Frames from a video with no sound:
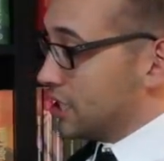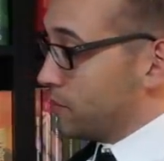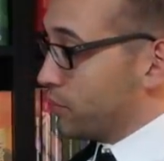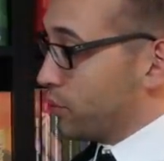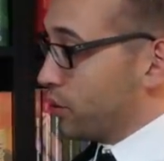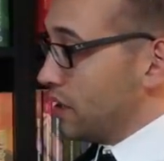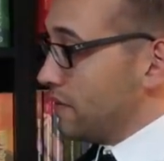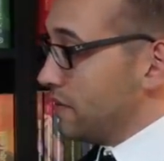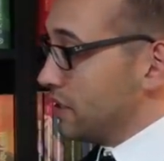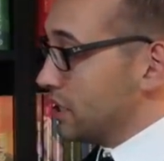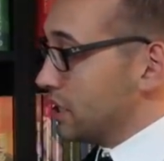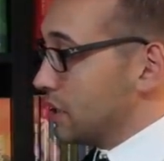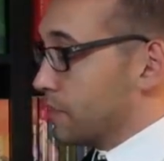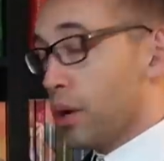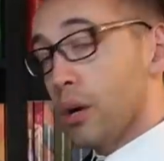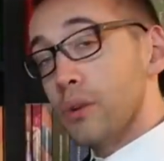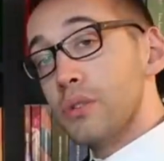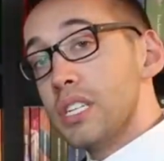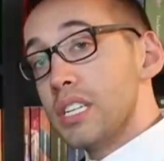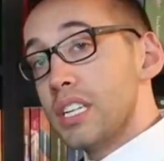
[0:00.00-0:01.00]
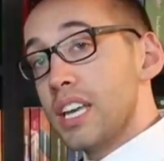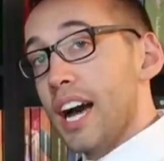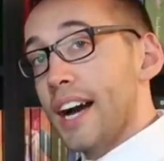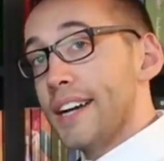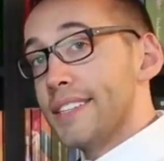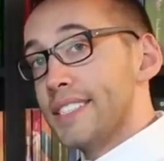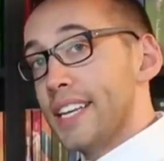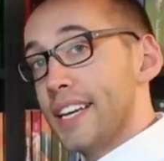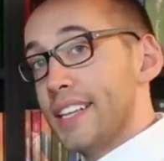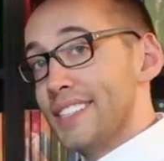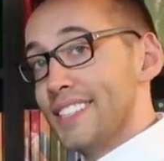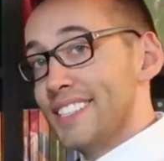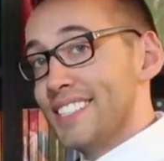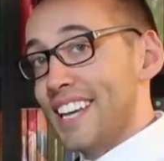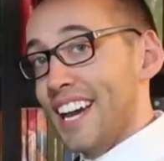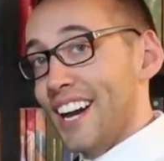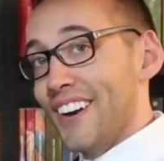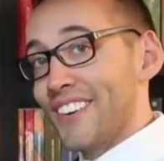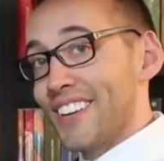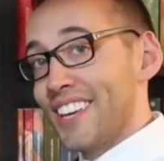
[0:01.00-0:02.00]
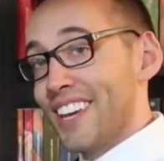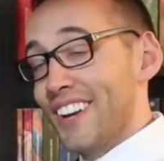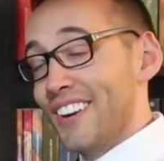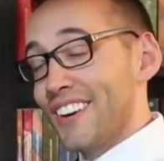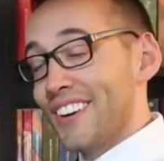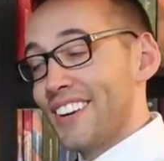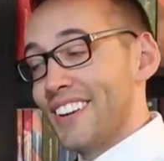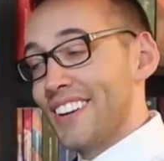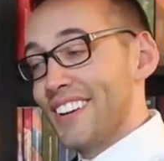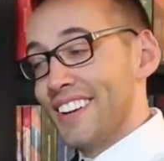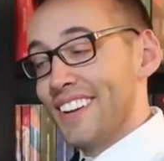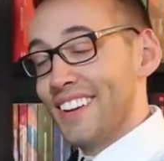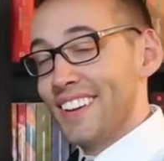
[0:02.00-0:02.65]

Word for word: some previously posted content down here.